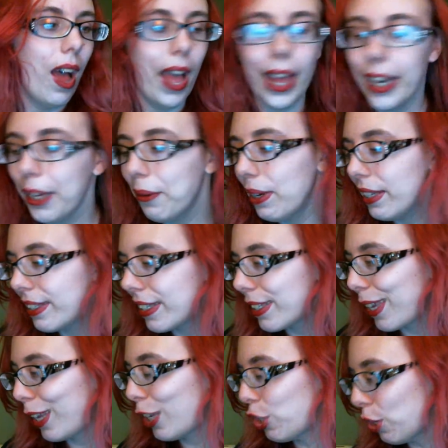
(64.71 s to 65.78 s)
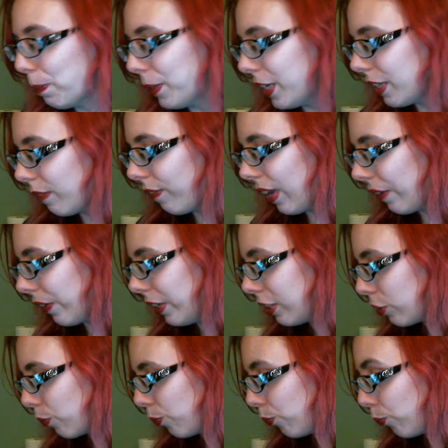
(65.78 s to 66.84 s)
Anyways, let's kind of jump into the favorites.